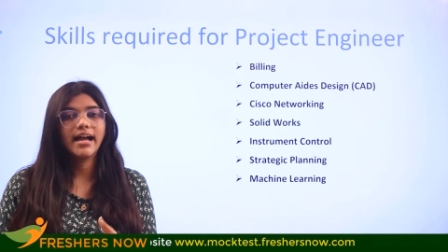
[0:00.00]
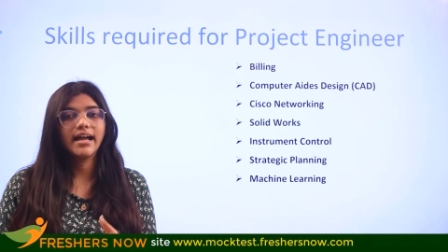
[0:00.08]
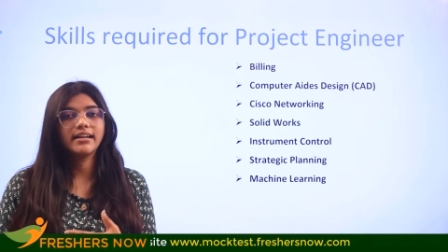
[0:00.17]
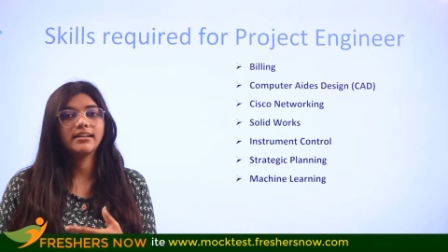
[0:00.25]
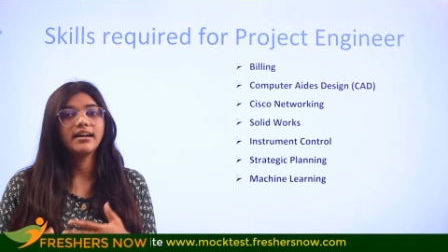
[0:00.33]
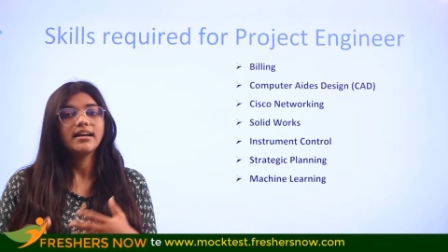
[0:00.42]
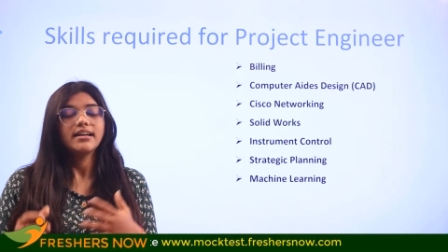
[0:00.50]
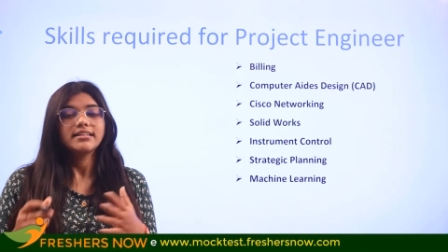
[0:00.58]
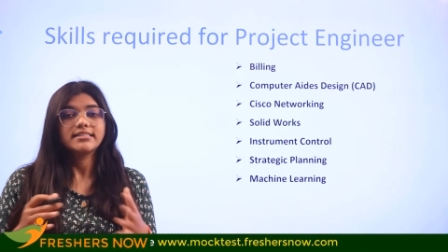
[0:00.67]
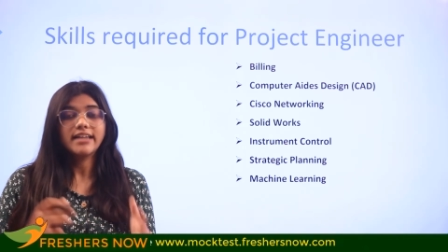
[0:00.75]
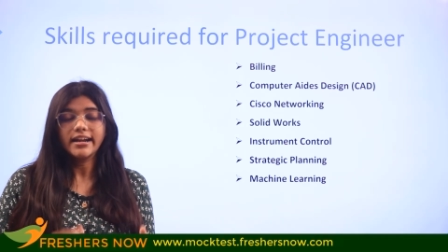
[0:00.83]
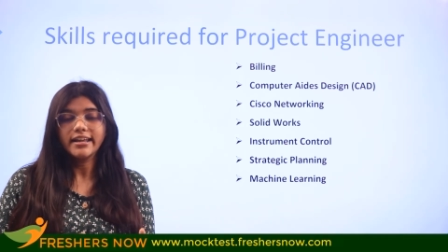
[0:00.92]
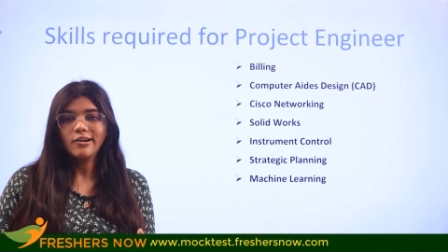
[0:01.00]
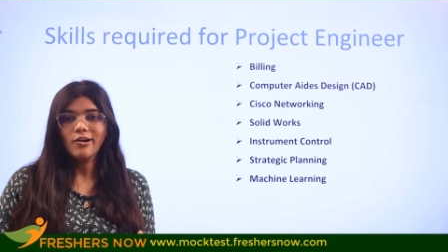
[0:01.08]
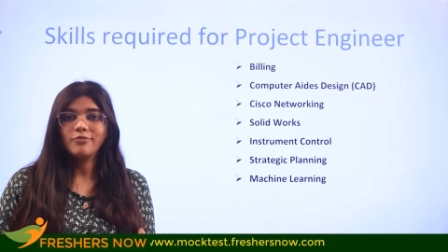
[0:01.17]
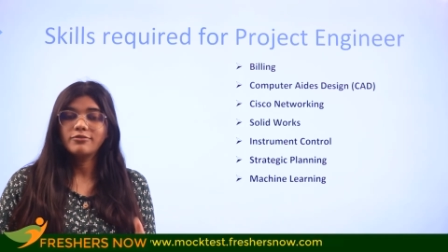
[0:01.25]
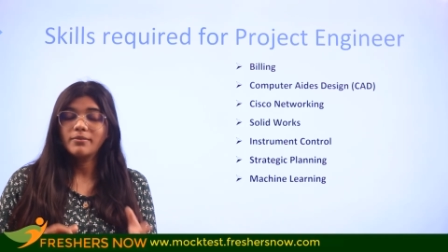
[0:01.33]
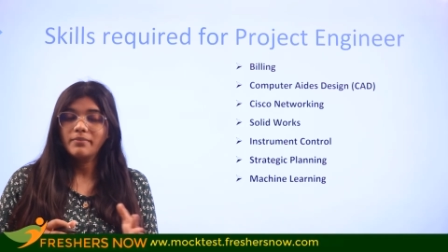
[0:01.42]
and starting
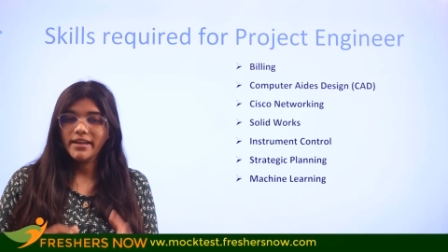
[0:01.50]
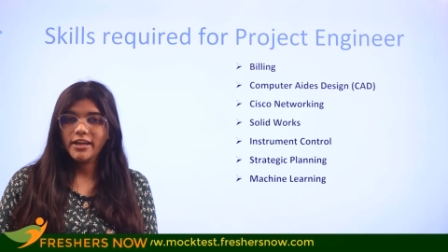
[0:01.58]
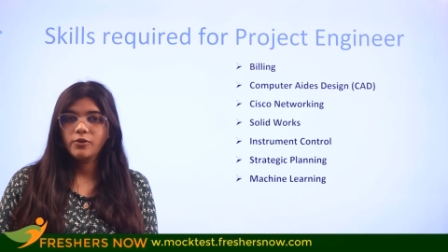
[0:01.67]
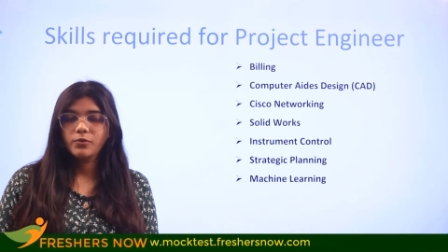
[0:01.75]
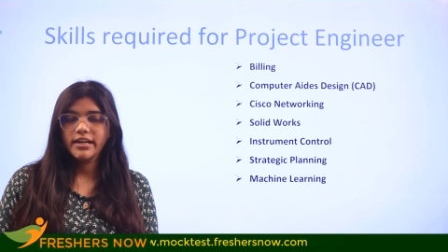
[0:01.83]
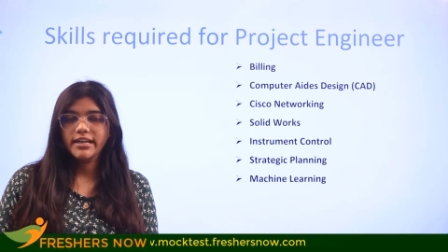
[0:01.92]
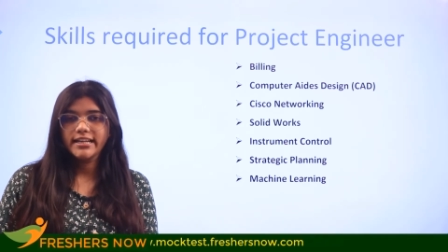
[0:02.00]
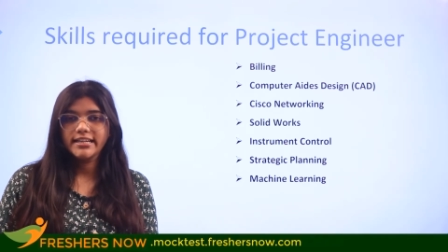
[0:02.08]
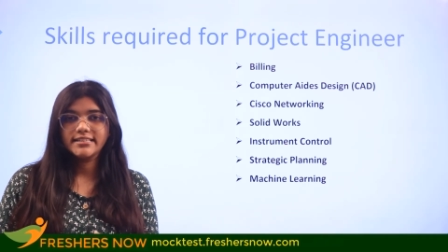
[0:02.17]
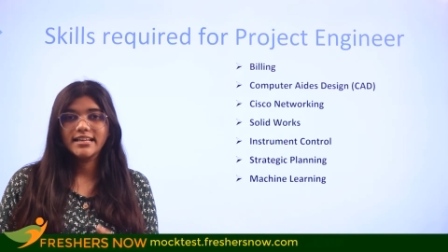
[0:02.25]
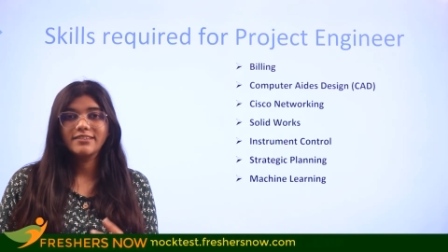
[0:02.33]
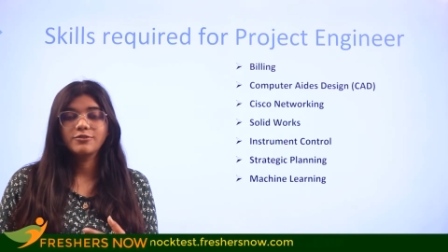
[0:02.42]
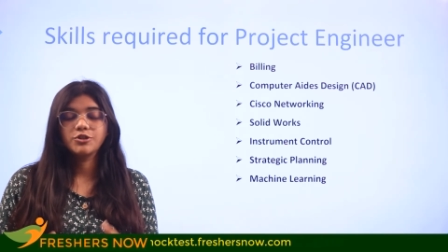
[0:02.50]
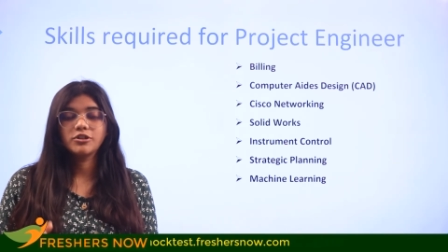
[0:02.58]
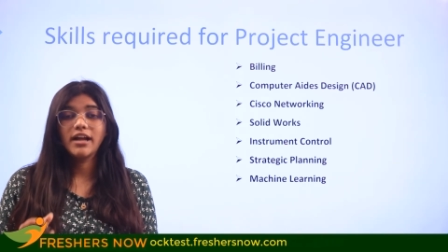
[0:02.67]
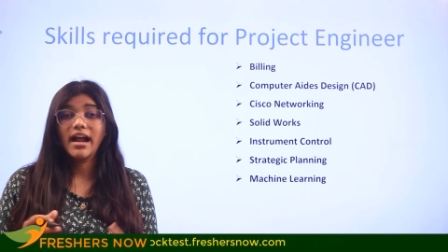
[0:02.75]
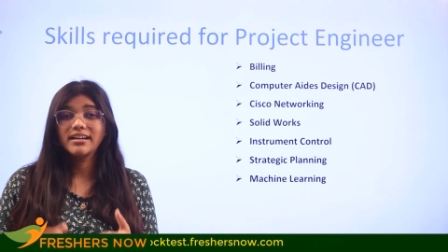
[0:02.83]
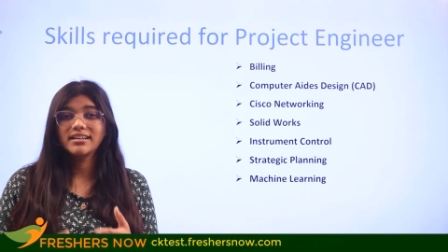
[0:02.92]
off from day one itself, you
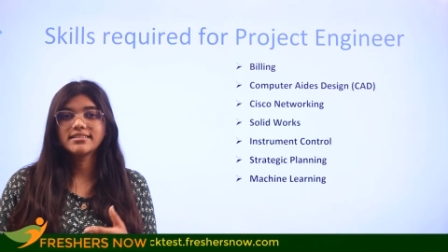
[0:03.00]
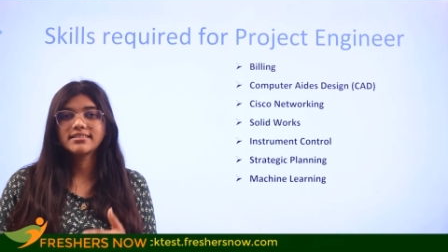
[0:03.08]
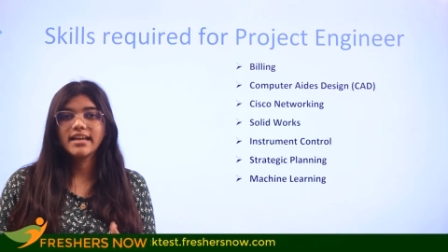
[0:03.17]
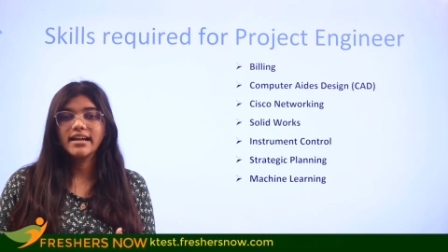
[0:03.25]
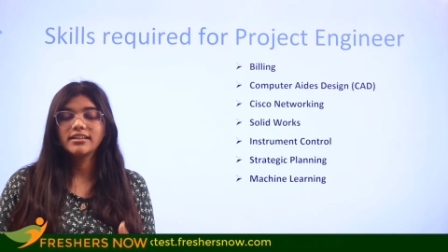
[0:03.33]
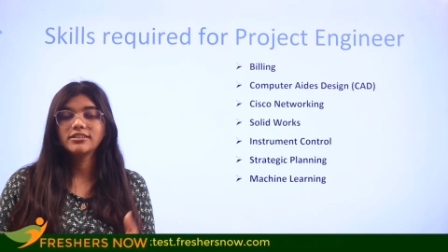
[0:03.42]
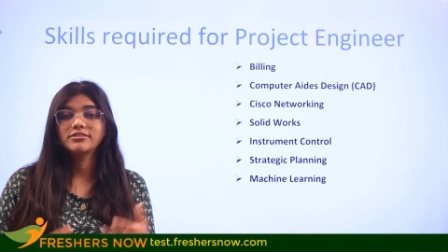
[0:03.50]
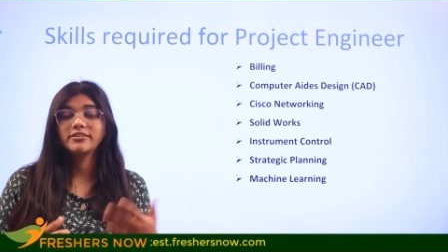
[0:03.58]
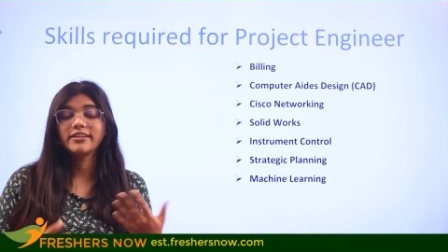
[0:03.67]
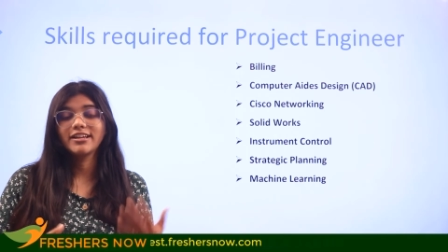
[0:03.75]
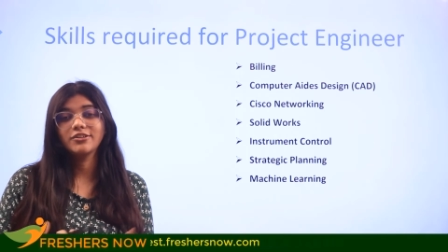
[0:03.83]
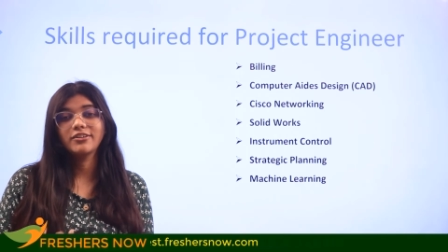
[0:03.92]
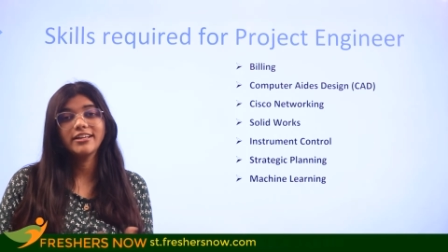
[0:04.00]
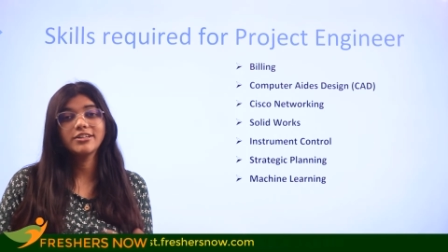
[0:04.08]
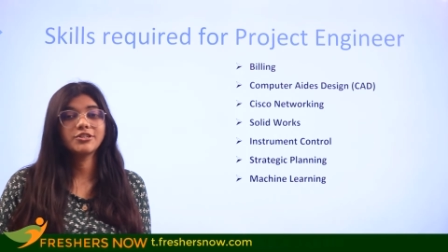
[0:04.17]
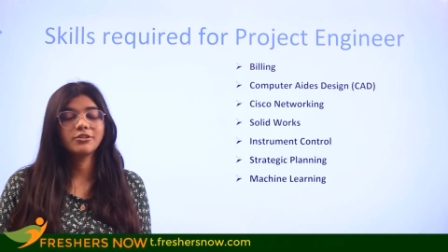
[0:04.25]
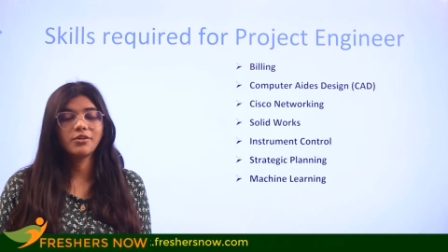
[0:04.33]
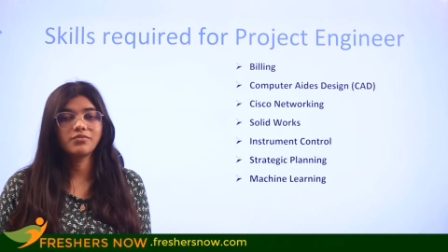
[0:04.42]
should understand the
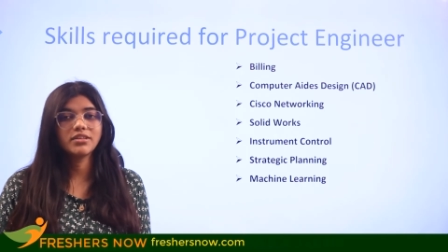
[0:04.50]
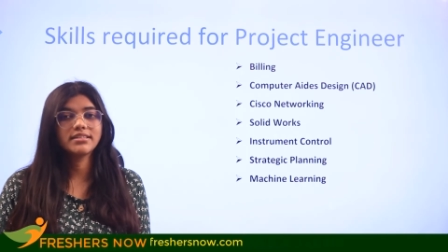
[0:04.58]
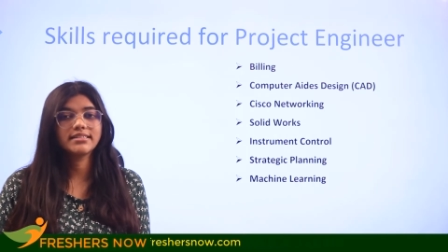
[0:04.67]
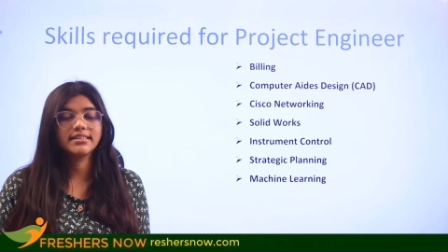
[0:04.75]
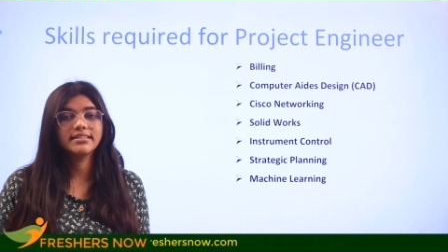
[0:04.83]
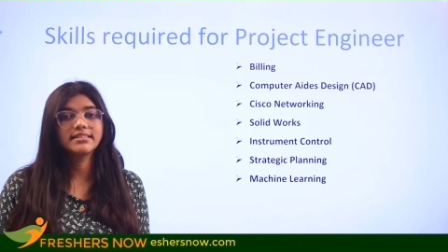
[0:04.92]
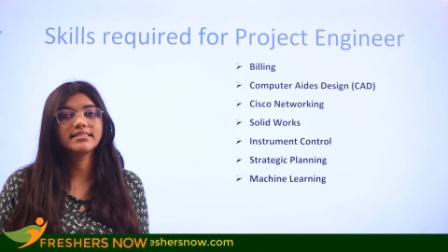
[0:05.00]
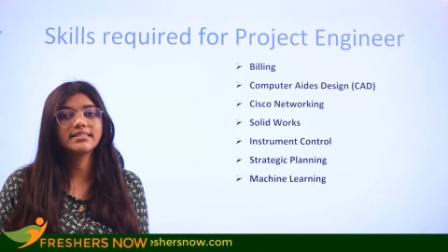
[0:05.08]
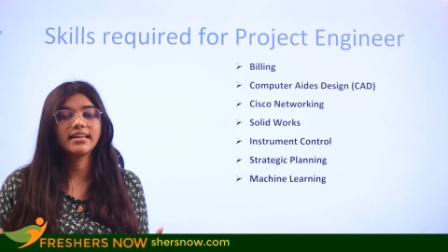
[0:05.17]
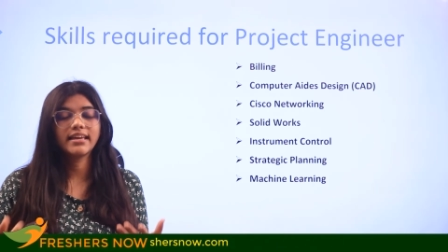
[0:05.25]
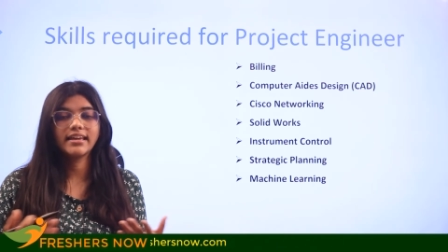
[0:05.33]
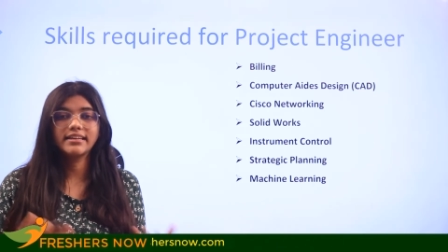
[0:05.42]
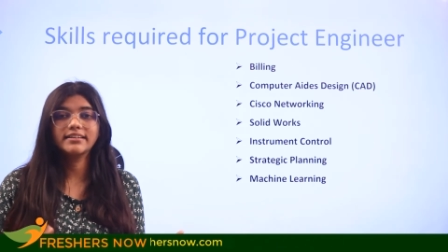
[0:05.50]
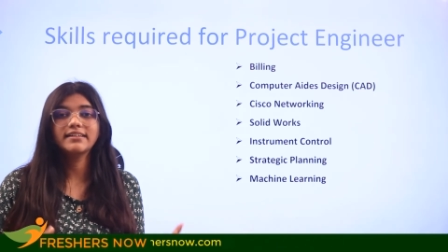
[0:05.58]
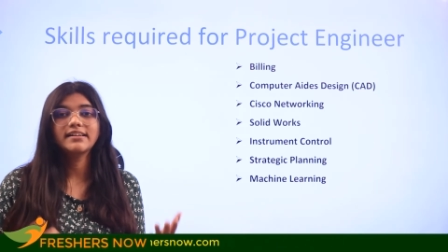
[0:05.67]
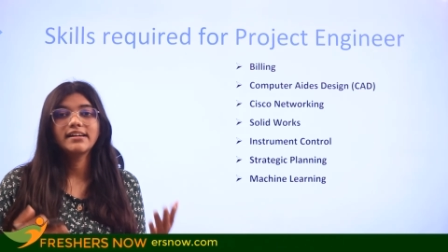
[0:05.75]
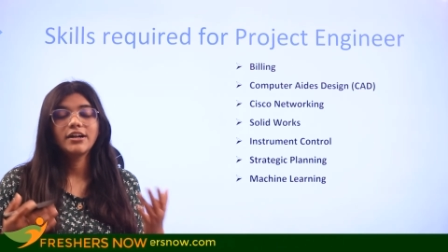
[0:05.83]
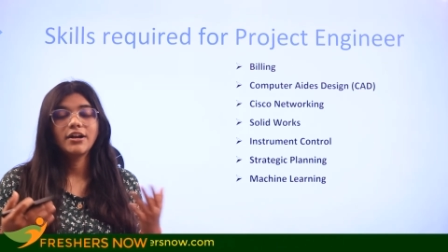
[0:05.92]
regulation of these skills in a
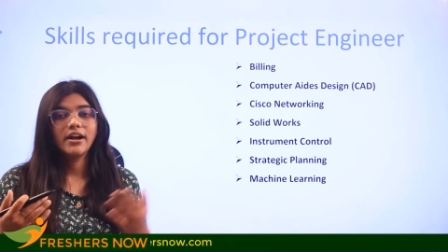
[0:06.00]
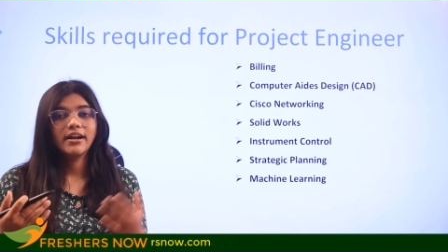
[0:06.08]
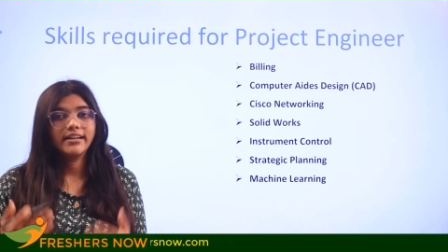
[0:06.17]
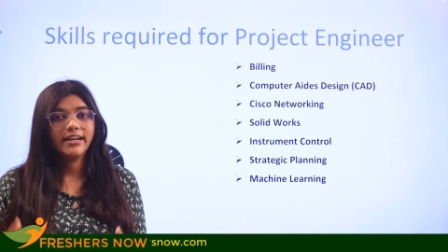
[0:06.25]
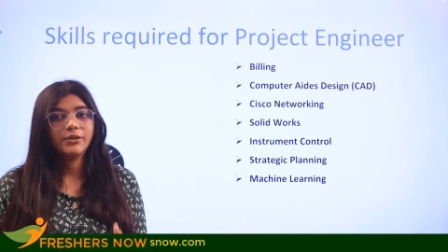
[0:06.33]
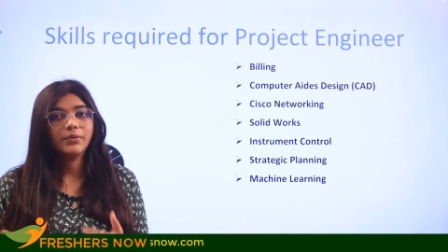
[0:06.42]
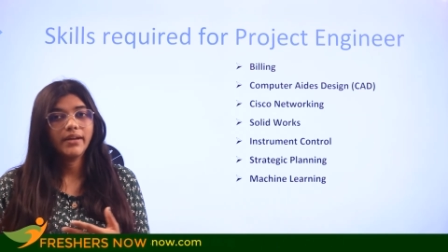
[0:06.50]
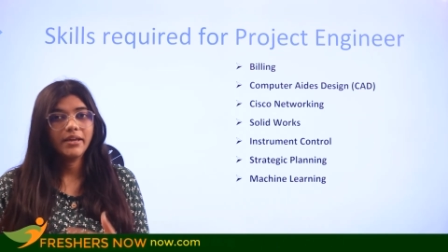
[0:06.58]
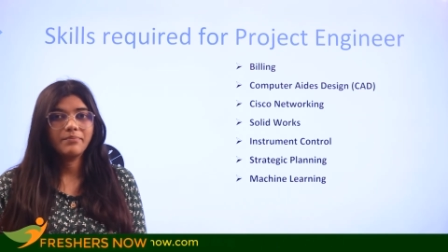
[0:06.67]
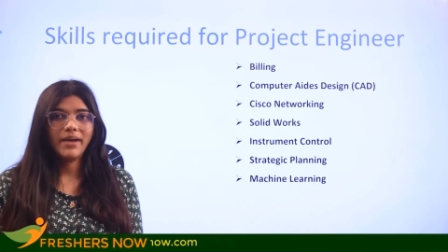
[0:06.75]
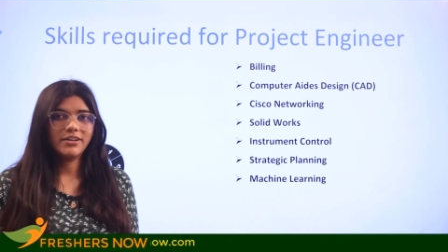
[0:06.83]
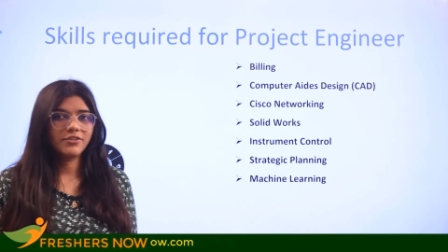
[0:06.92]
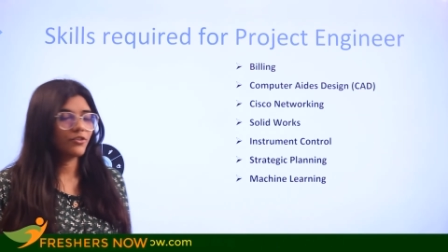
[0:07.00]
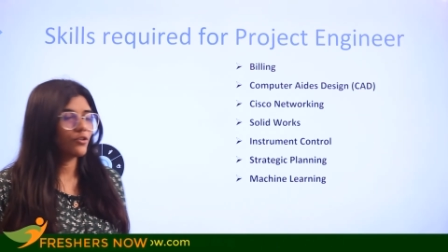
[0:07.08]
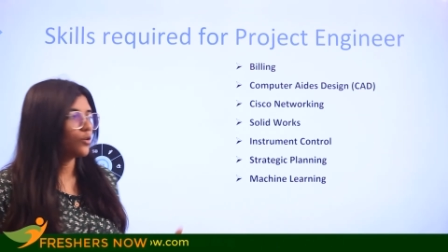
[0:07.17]
day-to-day pattern